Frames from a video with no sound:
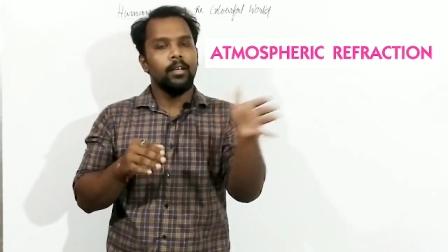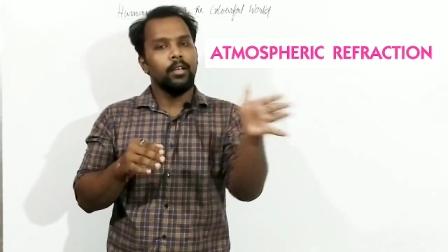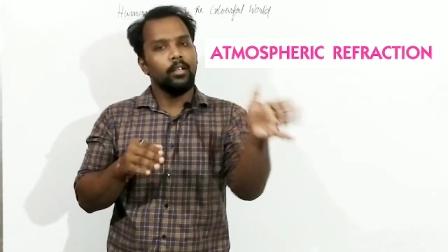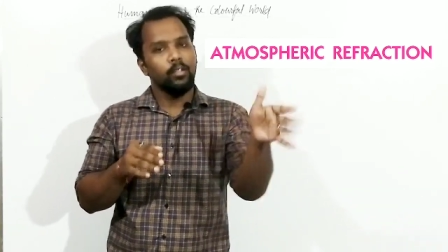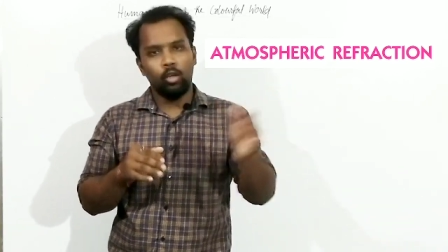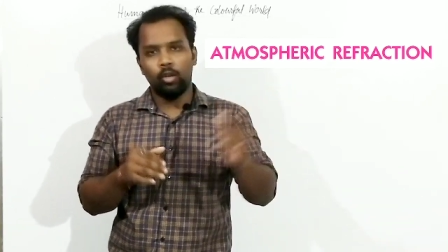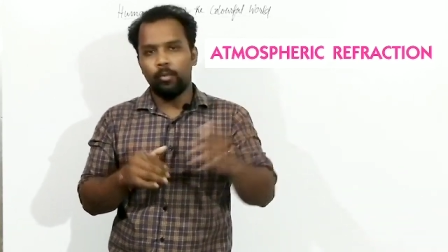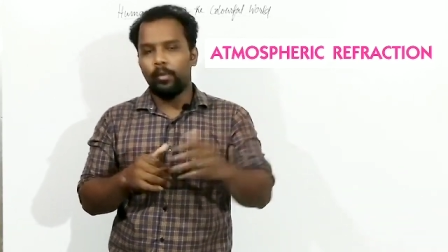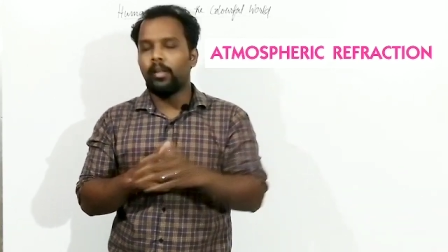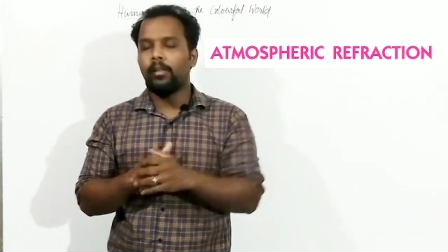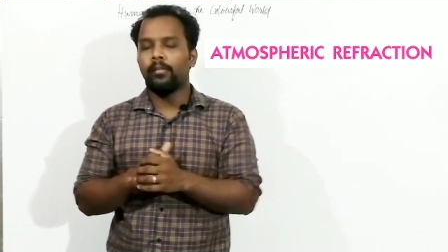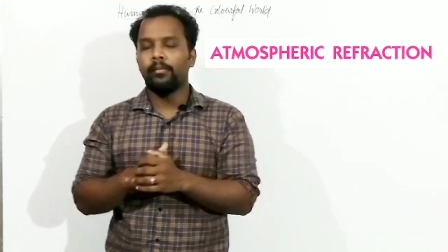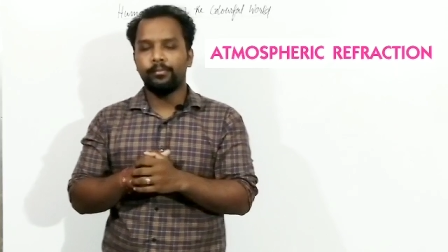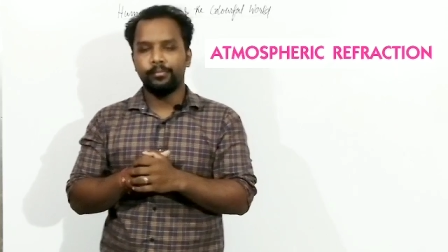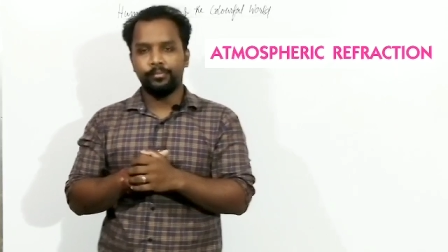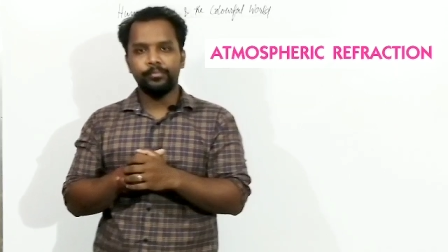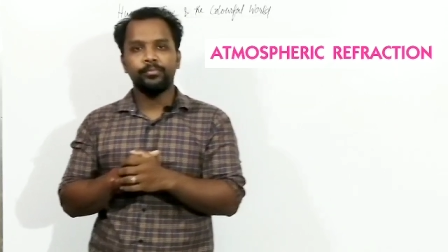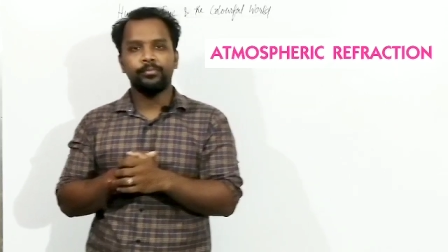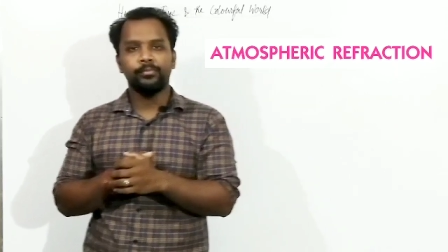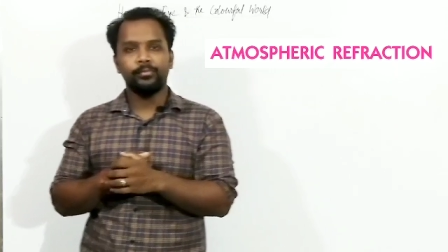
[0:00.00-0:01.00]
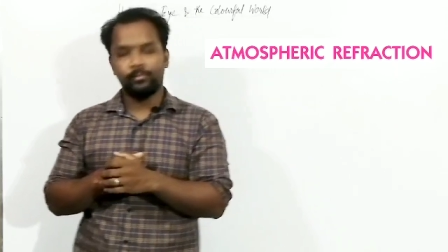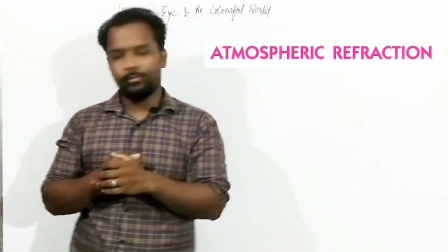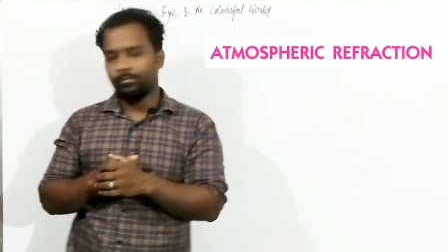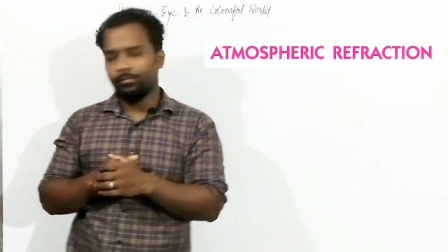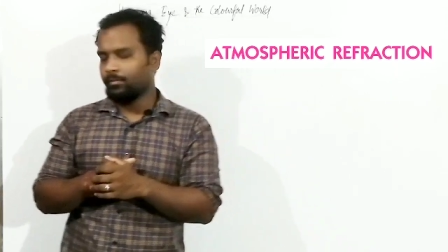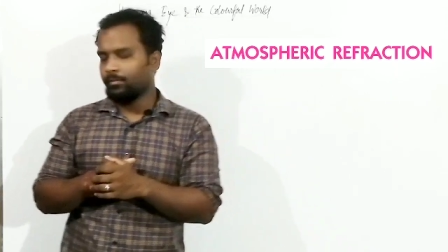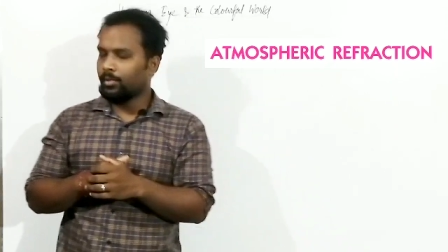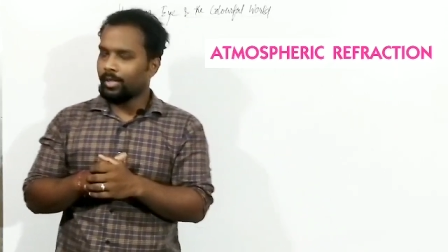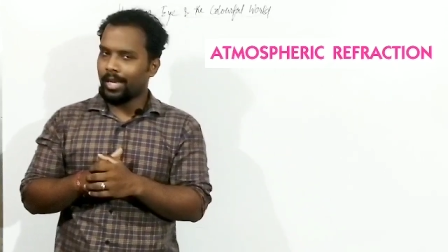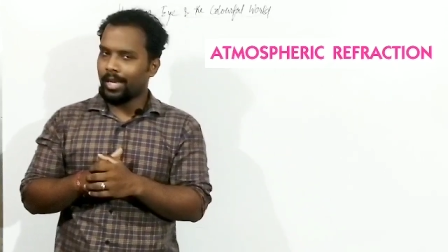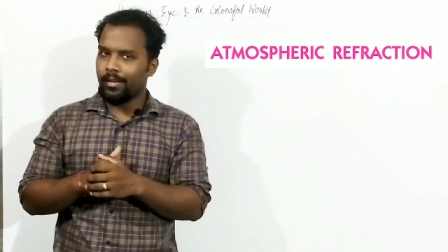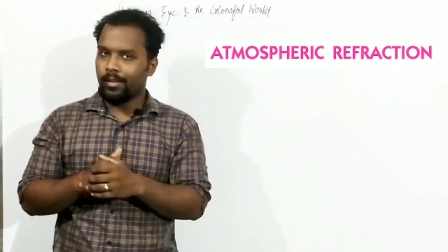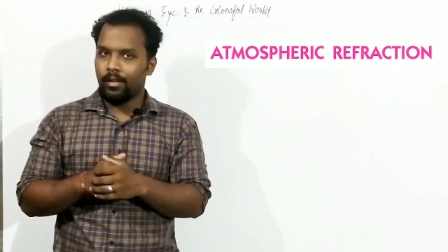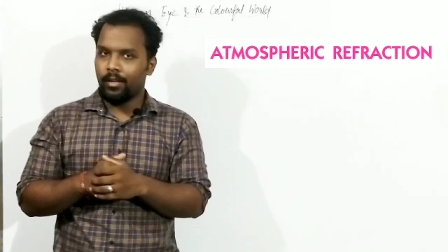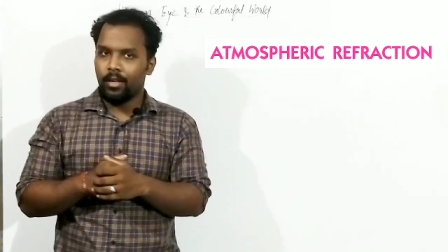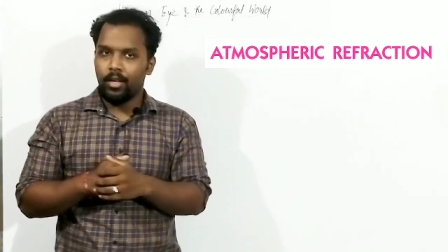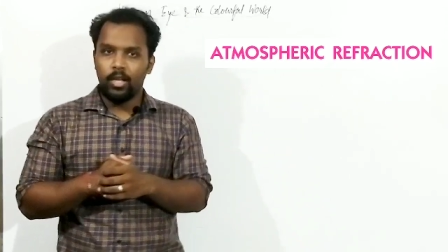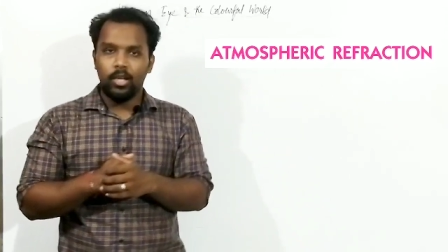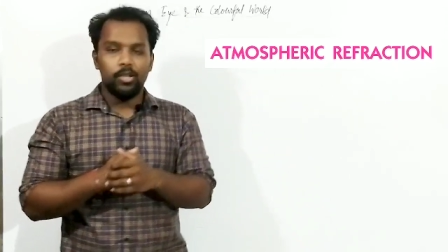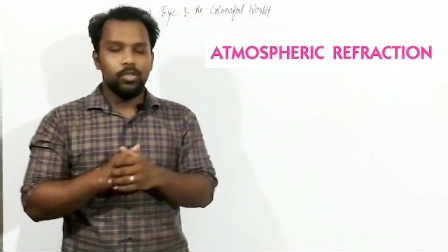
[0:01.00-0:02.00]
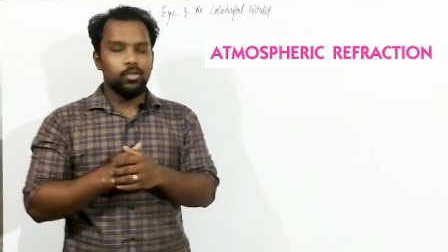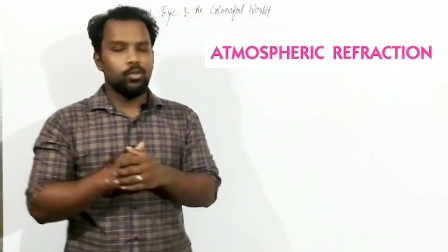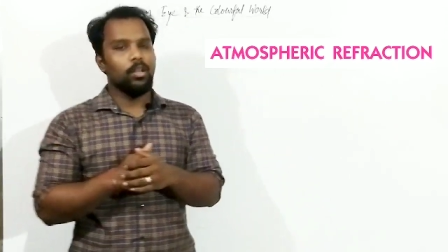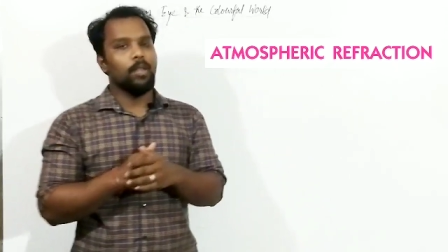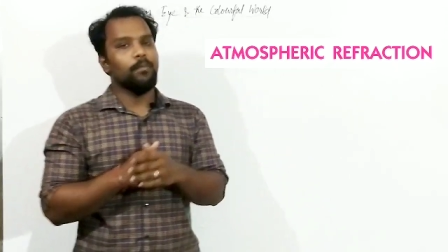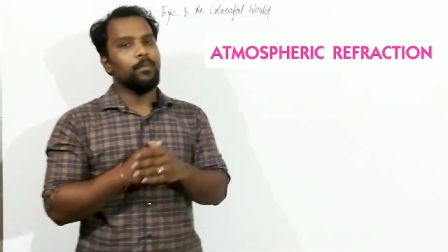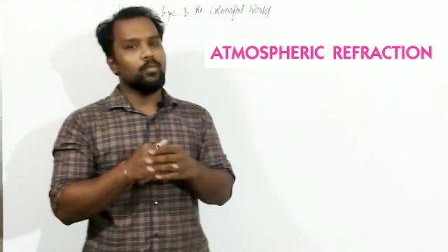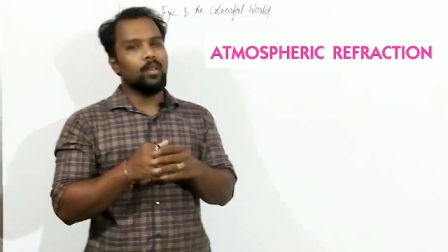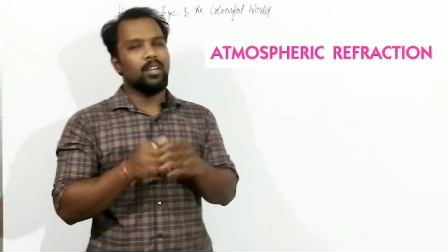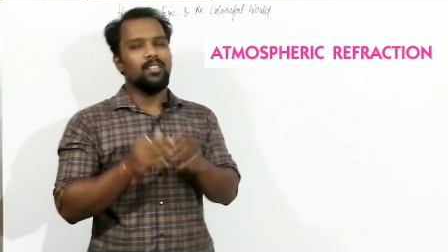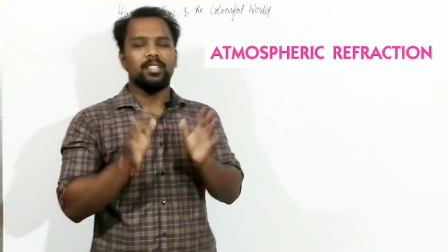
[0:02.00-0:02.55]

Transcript: Normal, right? So that means what?